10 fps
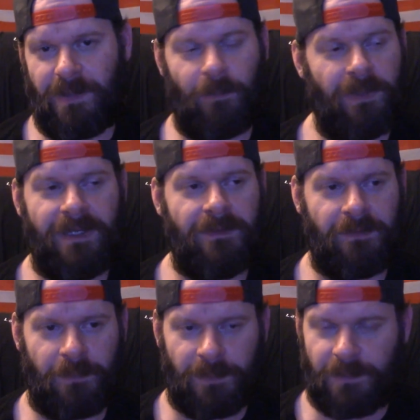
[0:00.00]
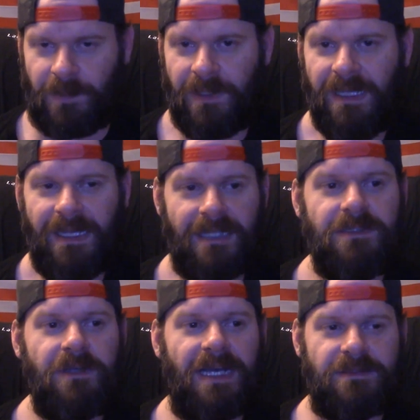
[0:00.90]
by winning the Super Bowl. And
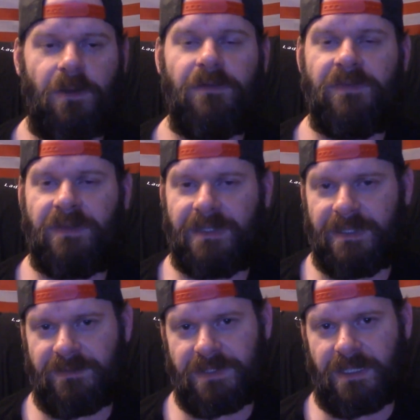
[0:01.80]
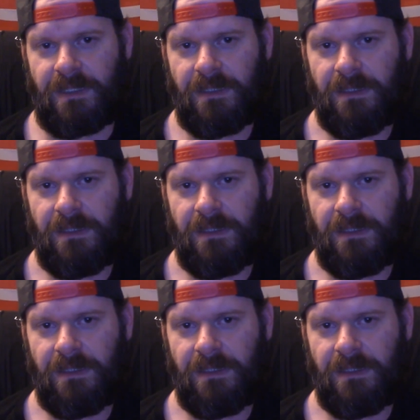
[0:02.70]
you guys all of a sudden give a shit.